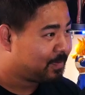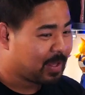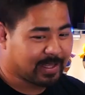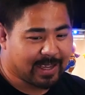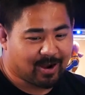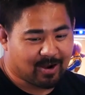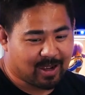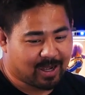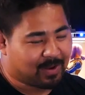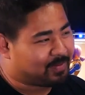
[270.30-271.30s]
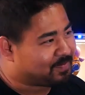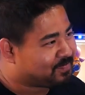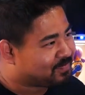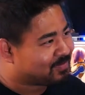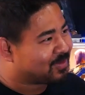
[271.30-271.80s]
And they are
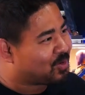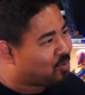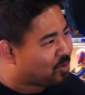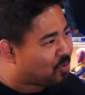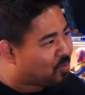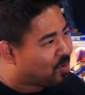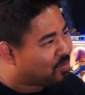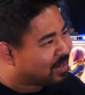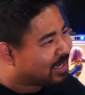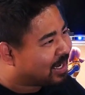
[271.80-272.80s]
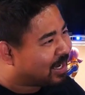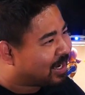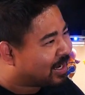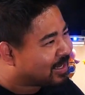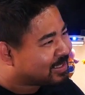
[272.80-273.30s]
quote unquote
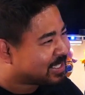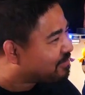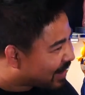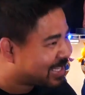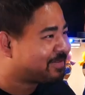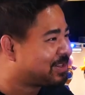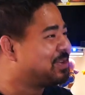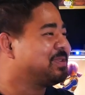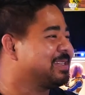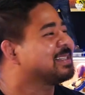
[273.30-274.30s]
defective clones.